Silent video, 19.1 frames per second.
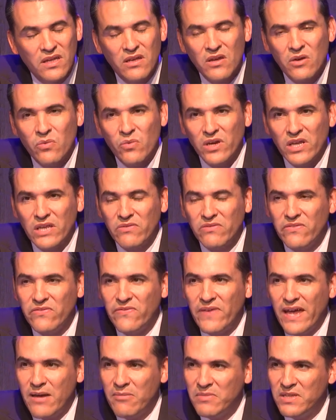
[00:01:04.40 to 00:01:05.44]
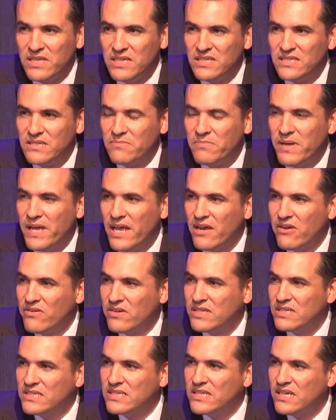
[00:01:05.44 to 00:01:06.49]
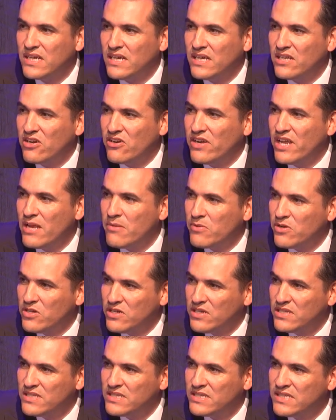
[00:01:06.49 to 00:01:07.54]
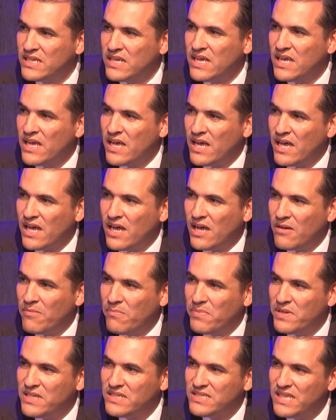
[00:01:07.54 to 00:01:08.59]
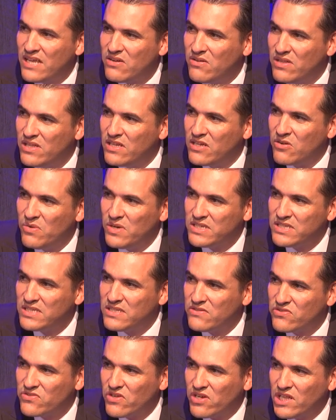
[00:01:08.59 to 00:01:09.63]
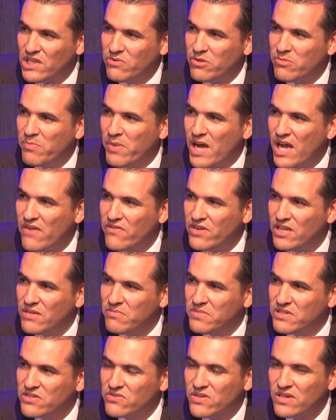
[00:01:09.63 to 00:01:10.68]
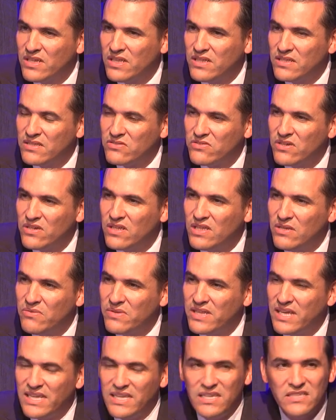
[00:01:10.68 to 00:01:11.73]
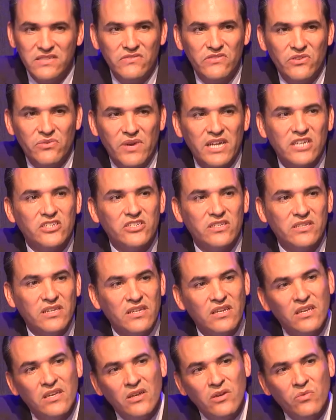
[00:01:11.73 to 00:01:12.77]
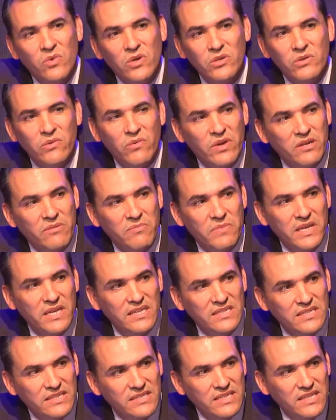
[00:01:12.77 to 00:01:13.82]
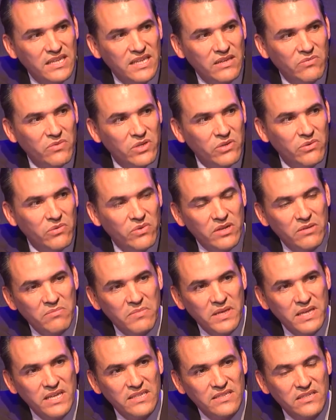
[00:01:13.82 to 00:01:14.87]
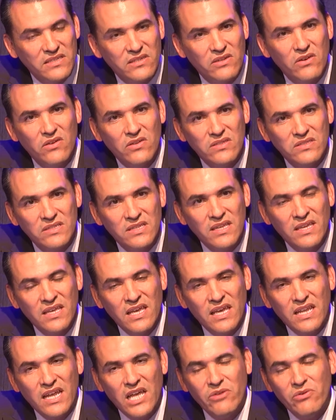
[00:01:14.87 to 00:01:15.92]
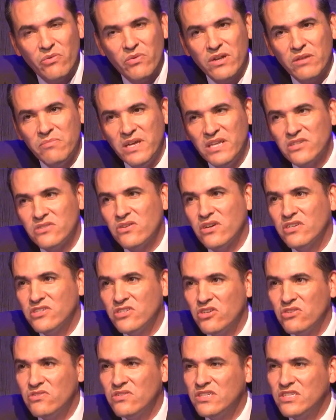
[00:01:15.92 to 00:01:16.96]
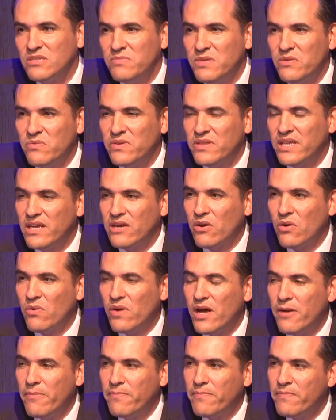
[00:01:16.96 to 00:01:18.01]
working with families and parents in our neighborhoods. But it's not only a question of struggling with poverty, but struggling with ideas of direction. What do we want to be as a city? What do we want to be as adults? And how do we want to mentor our children to be when they grow up?